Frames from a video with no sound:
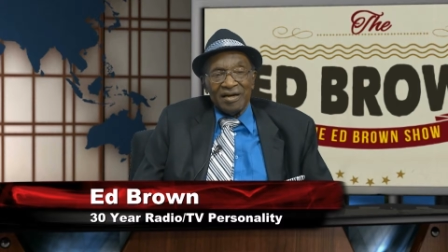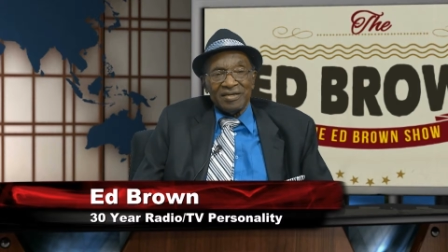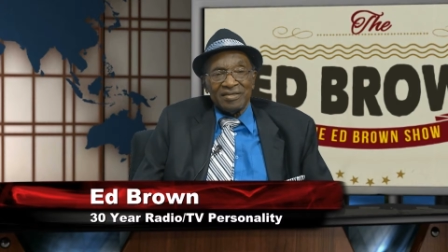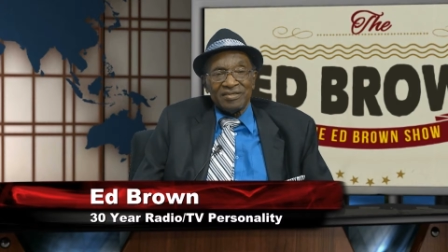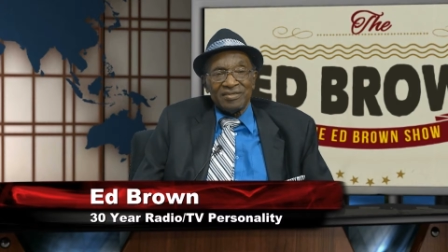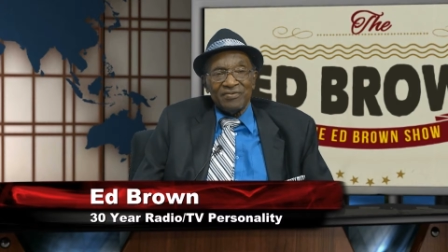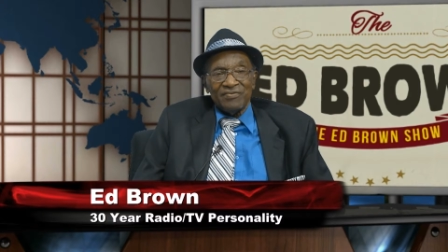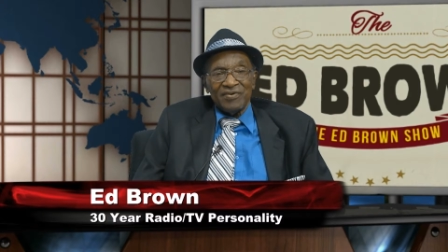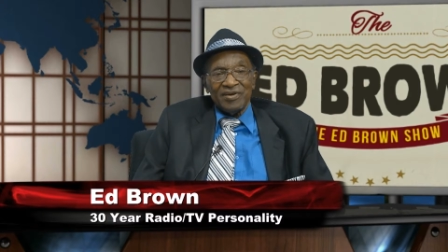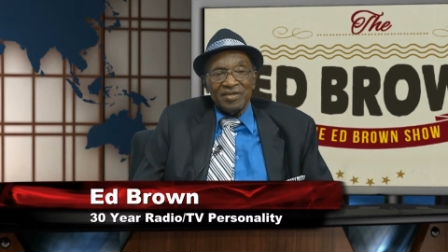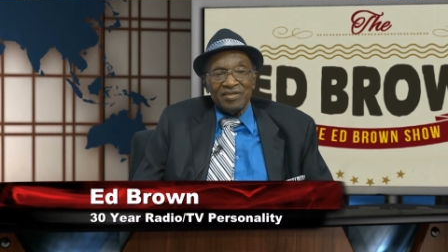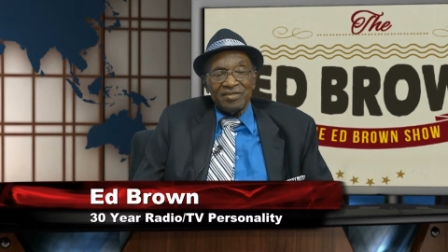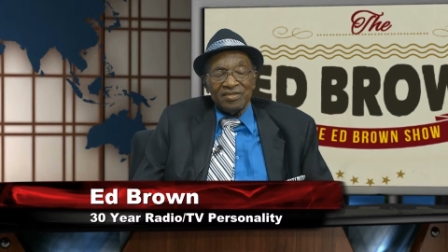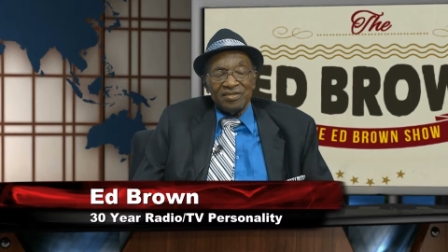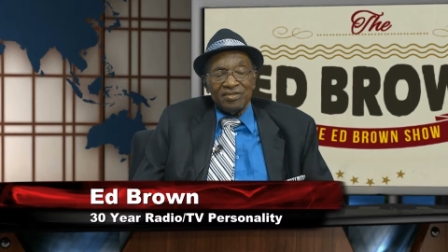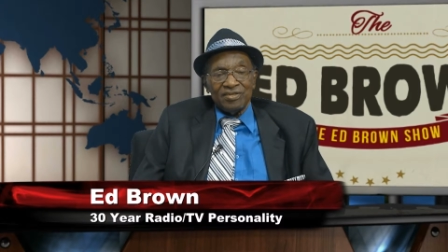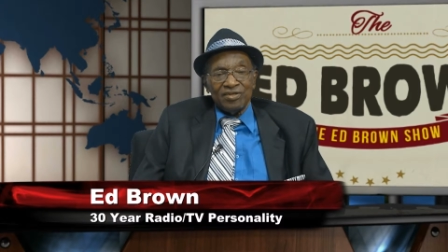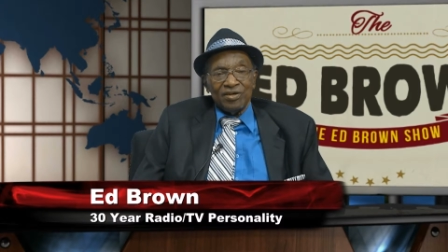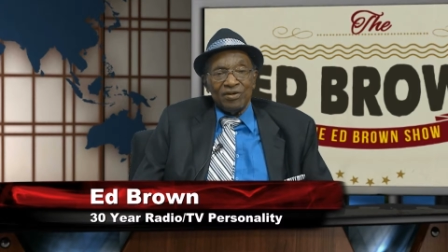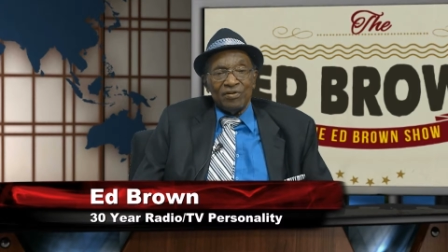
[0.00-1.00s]
Sylvester
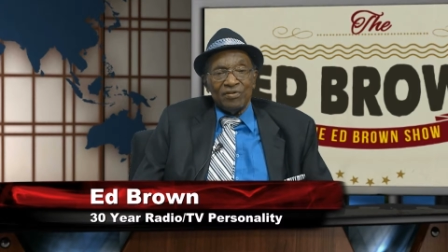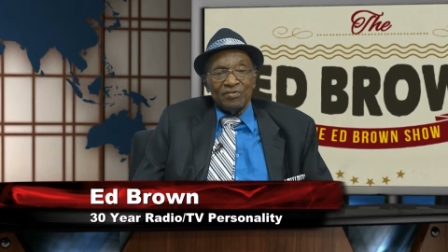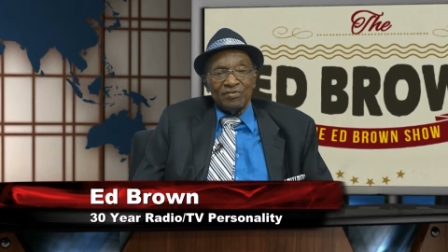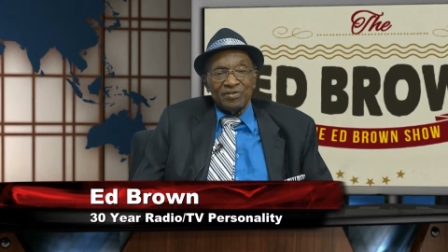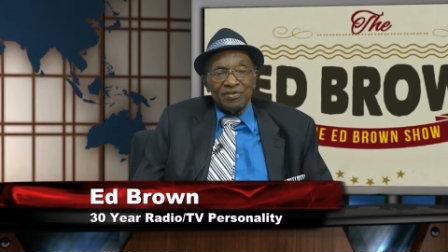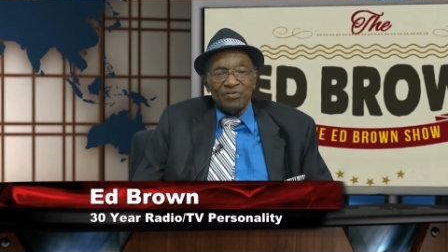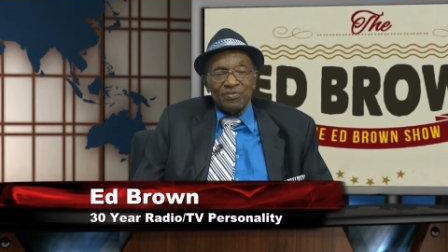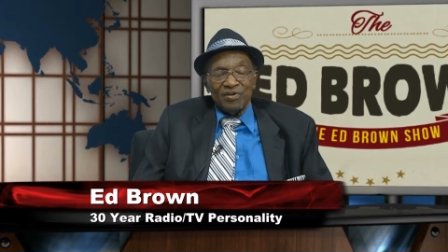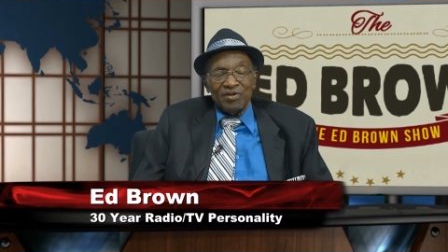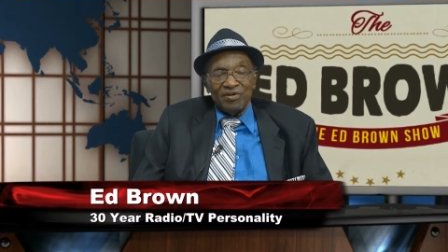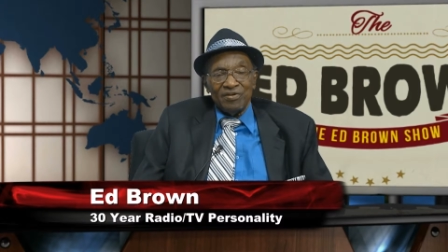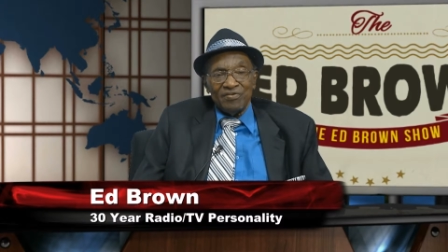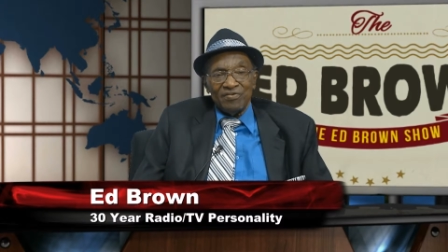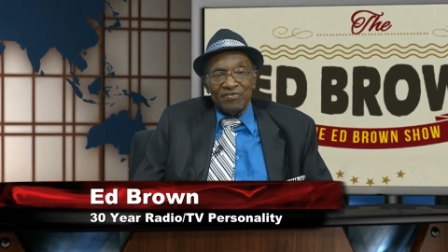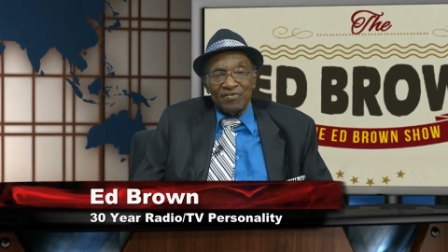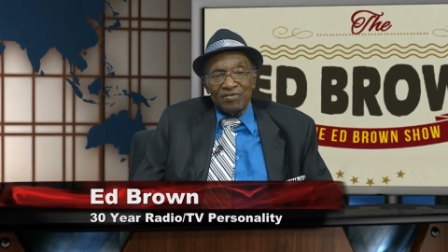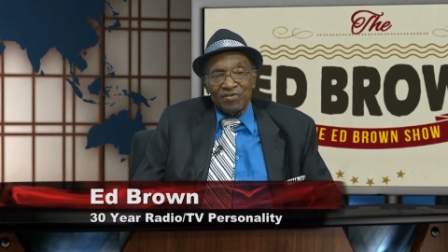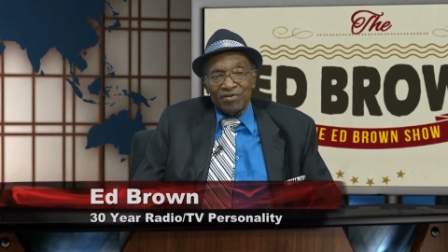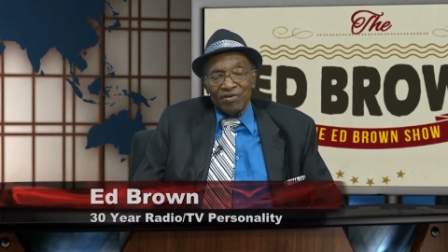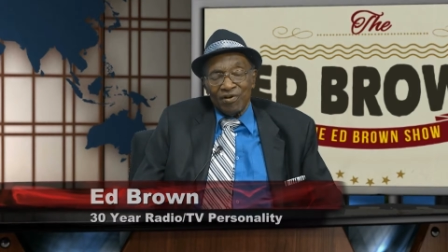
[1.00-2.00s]
Jones, we
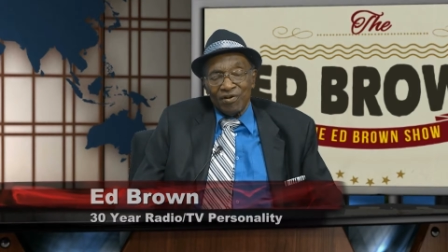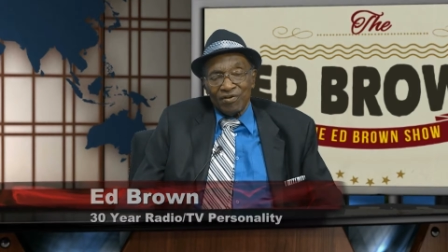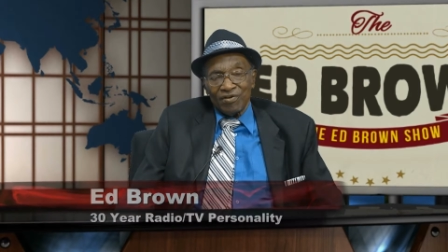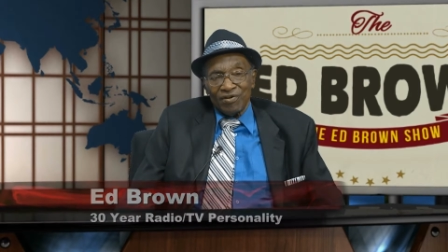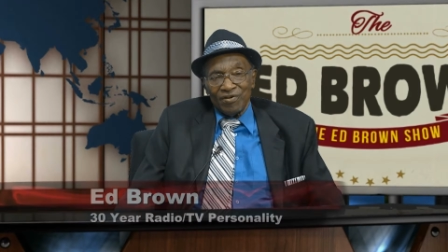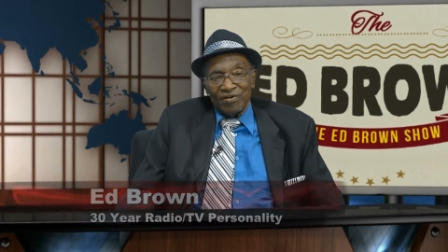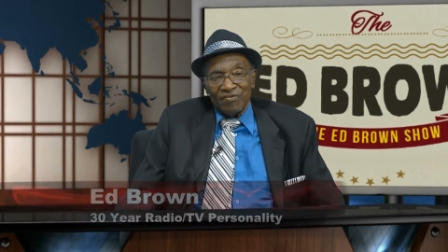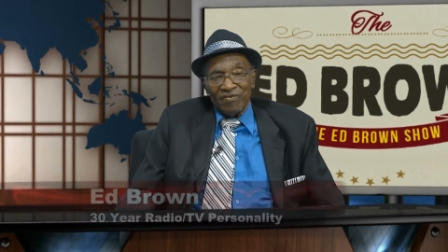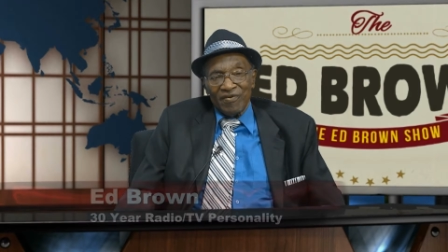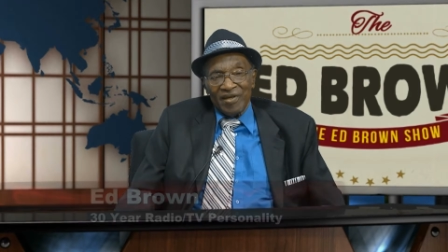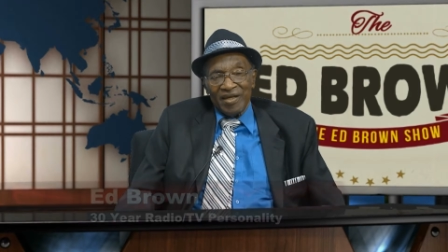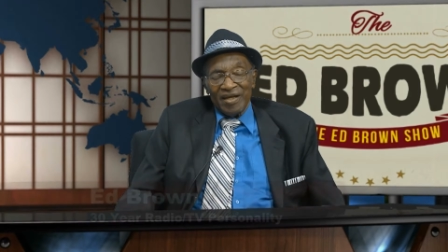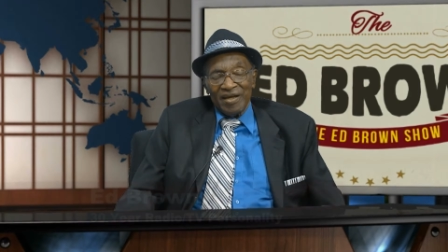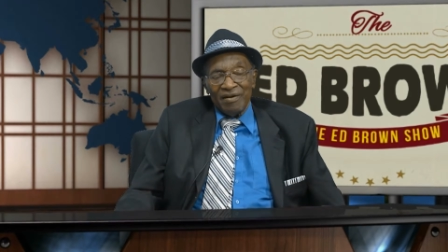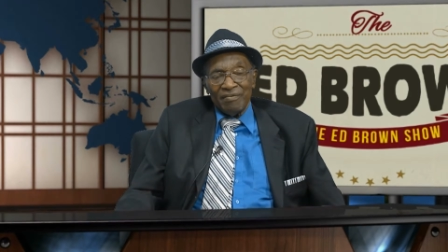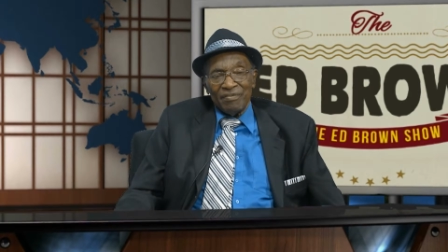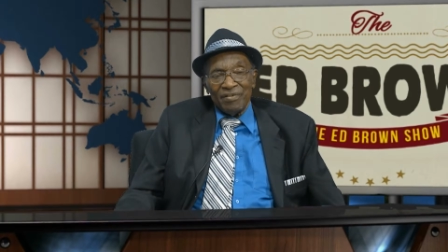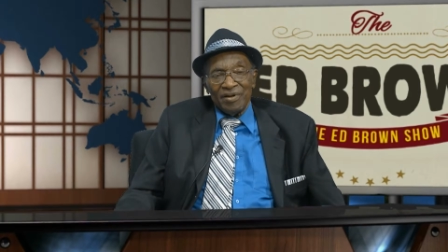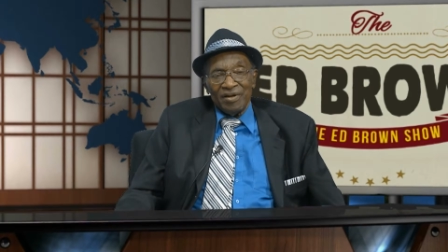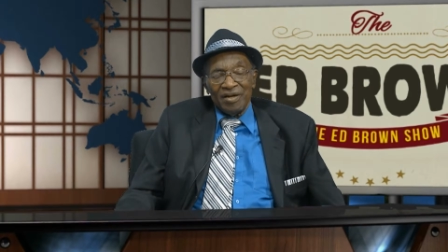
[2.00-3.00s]
talked off
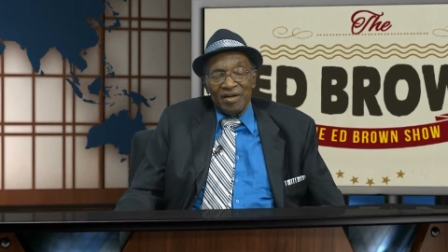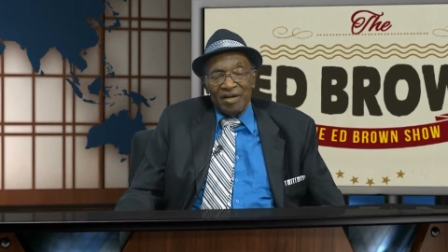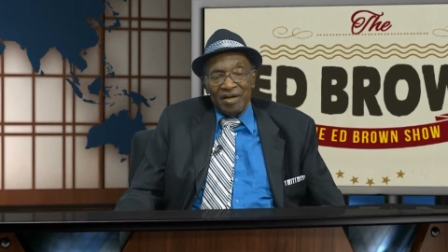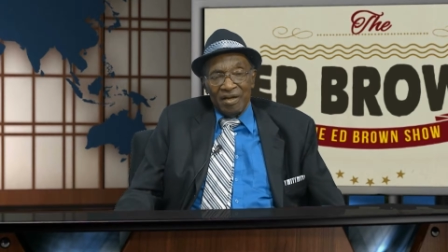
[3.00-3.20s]
camera.